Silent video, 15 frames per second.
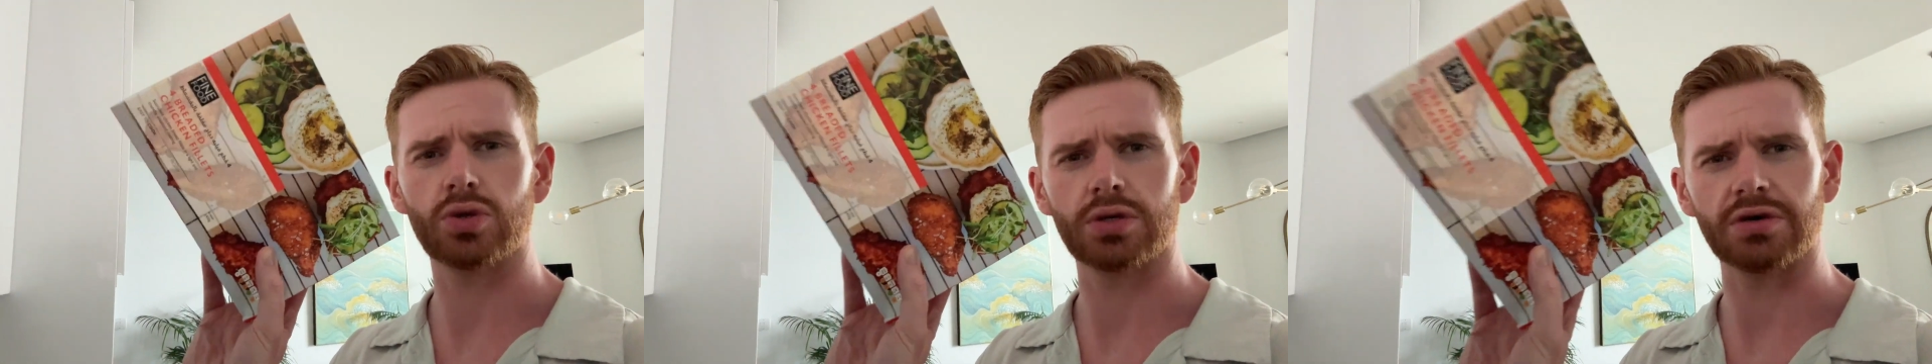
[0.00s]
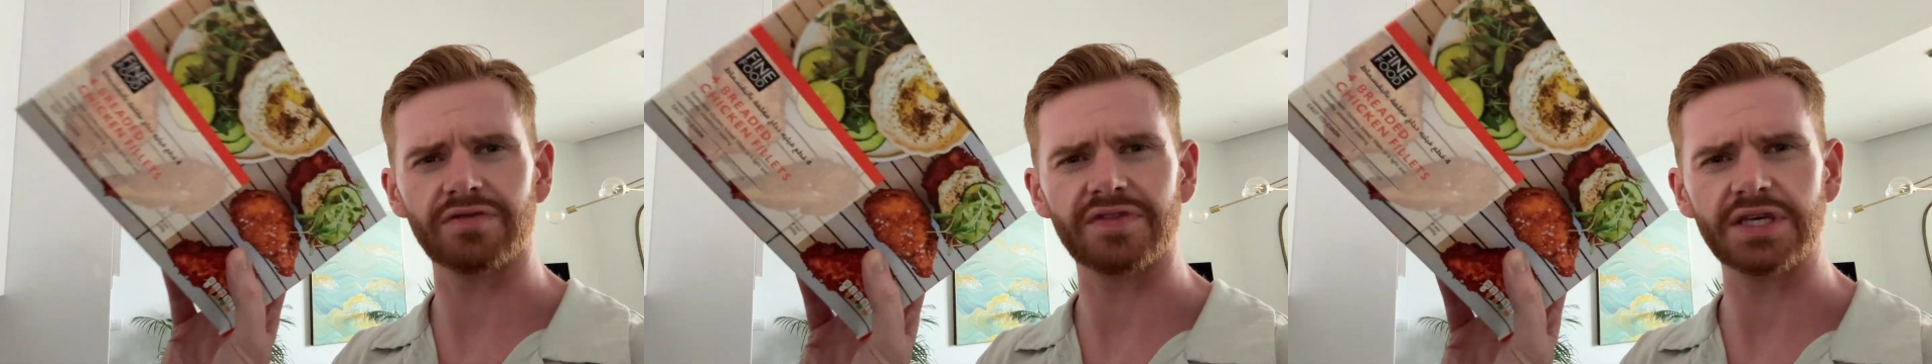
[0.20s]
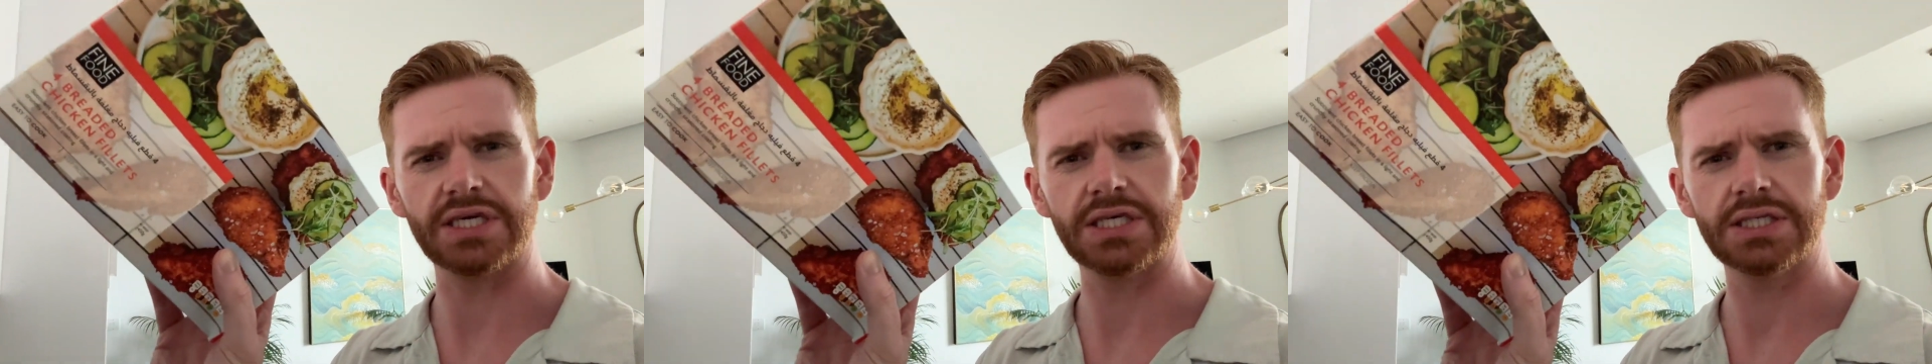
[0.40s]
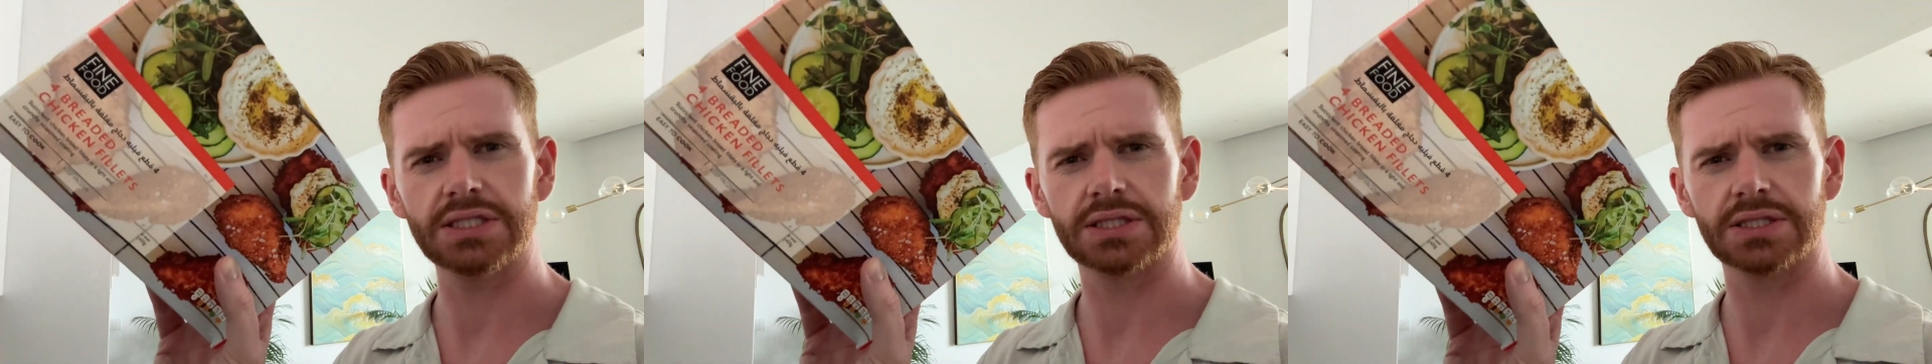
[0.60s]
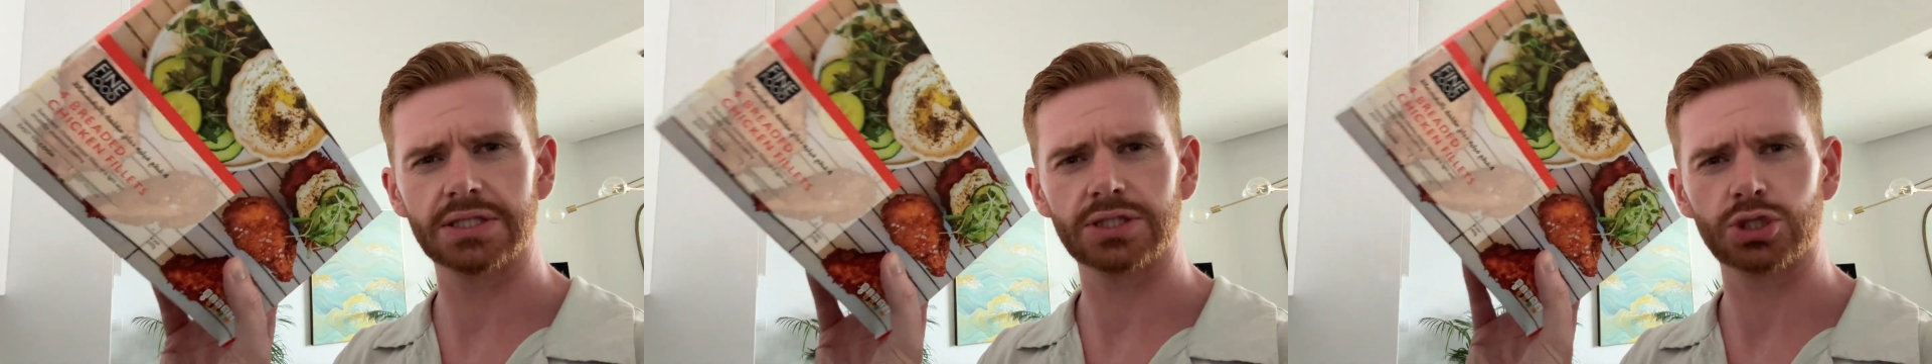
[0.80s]
of
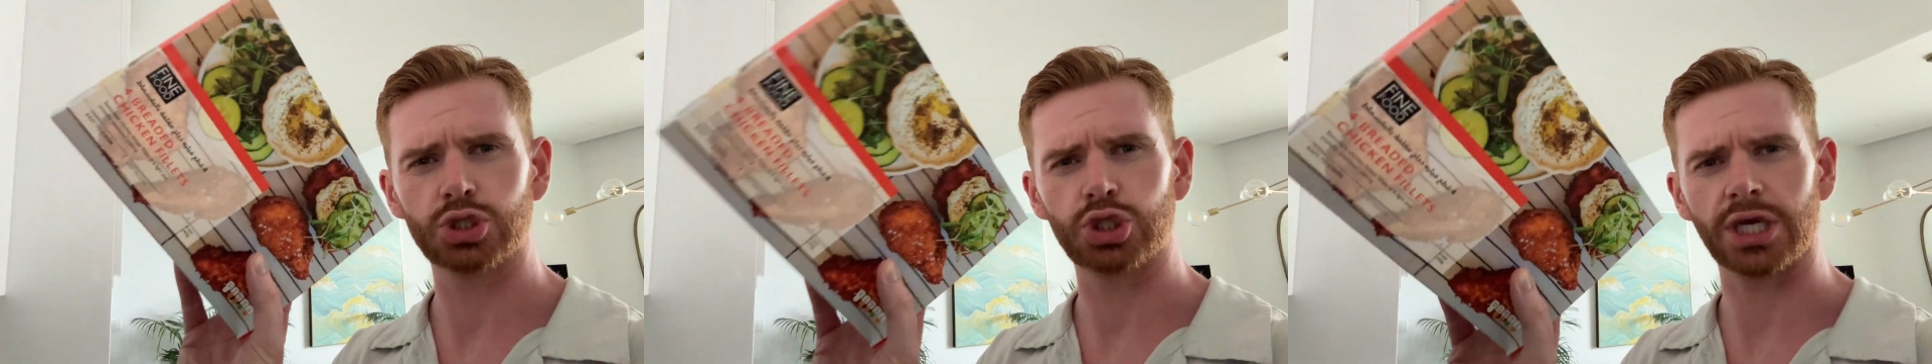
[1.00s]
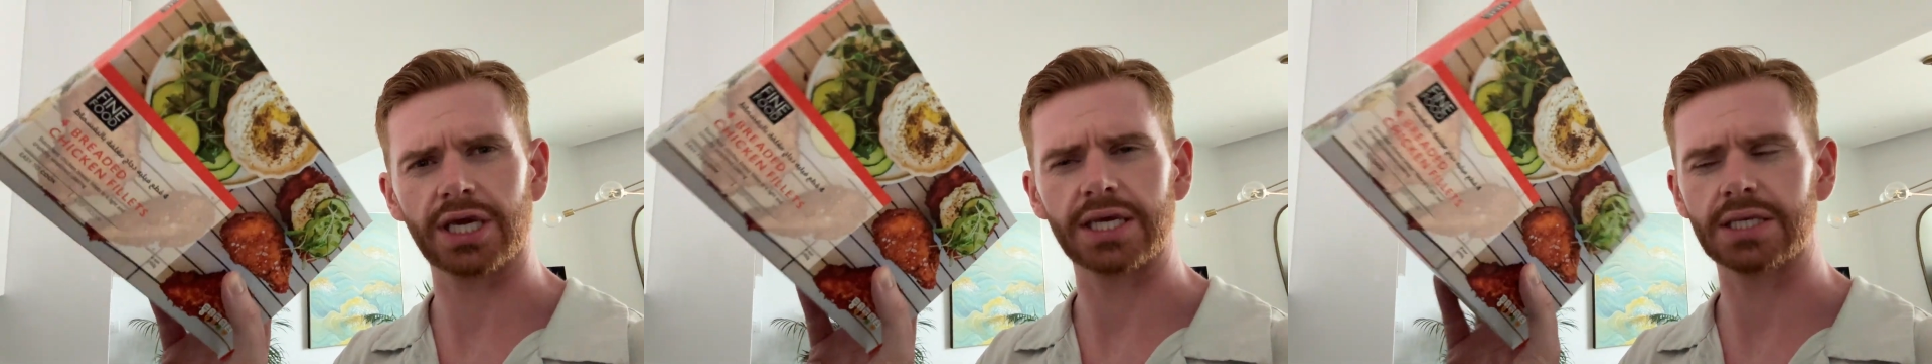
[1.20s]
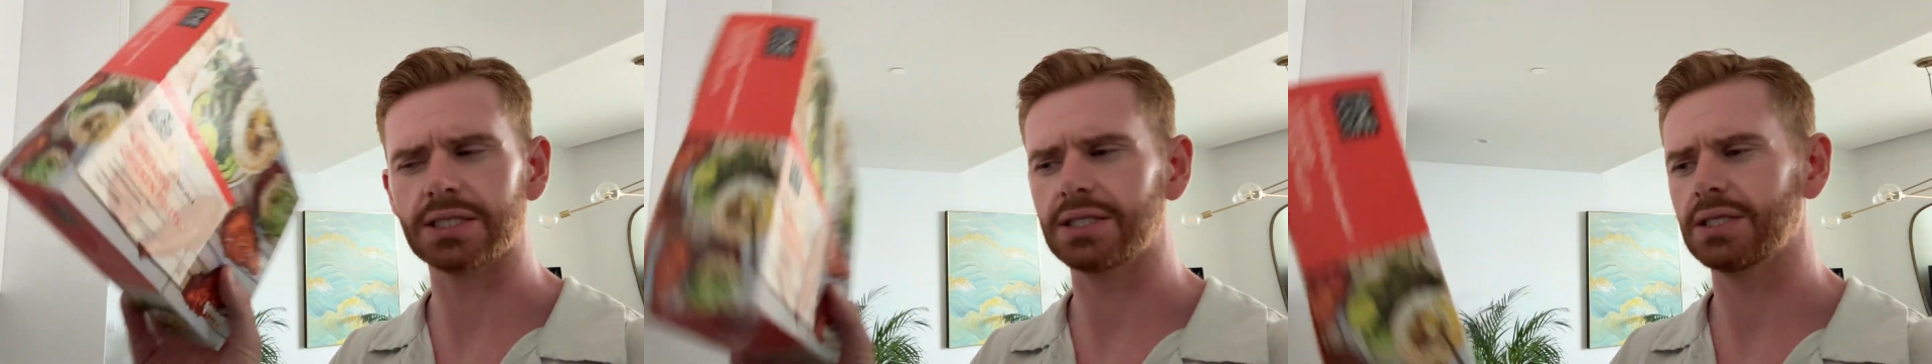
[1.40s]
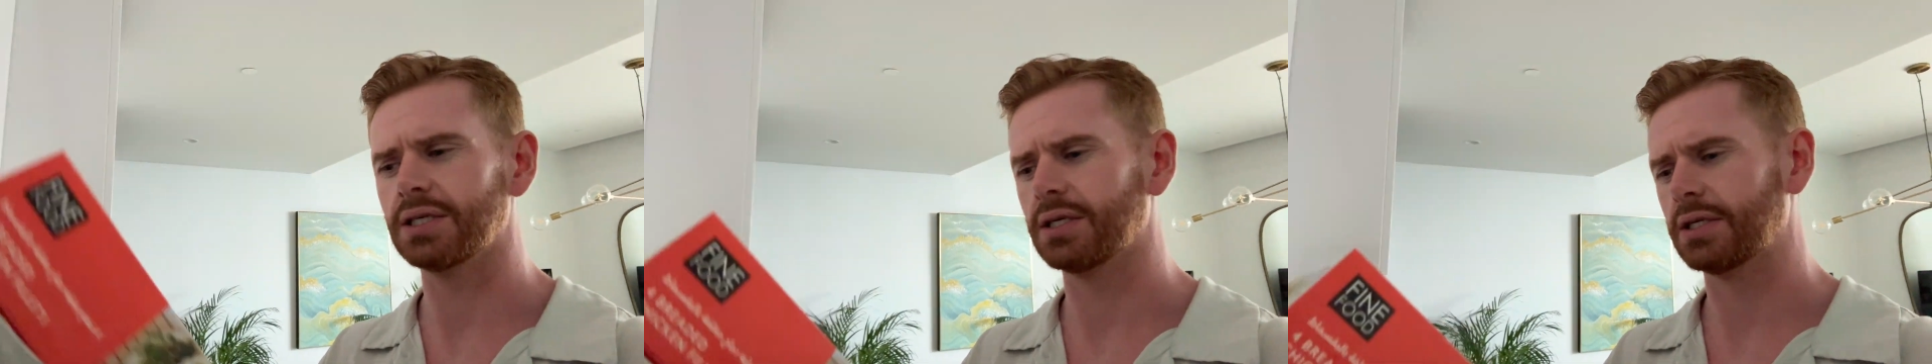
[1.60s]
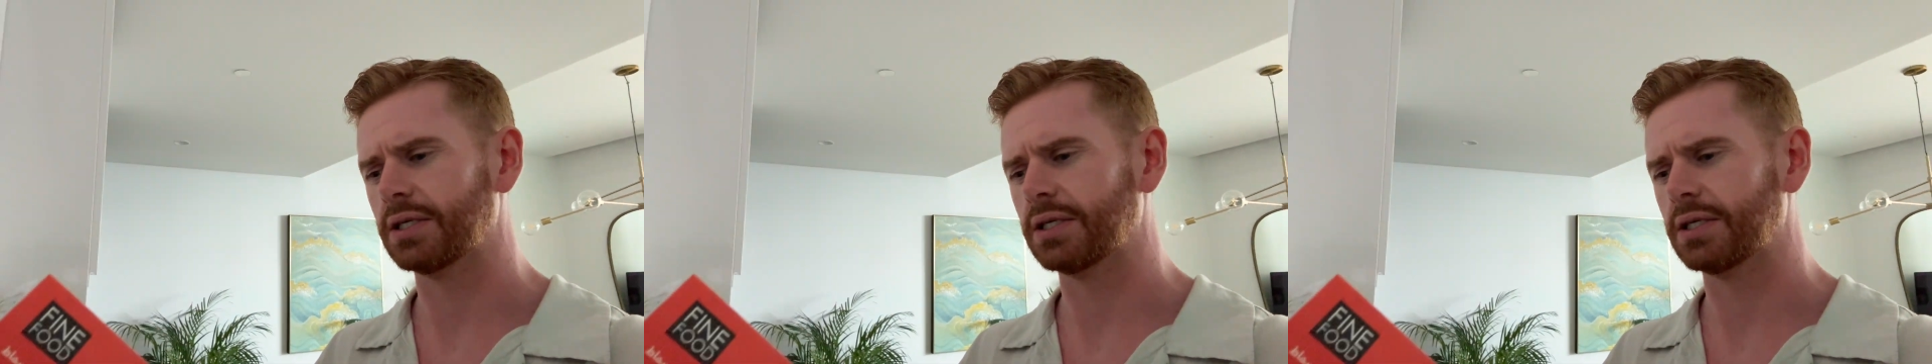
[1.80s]
these chicken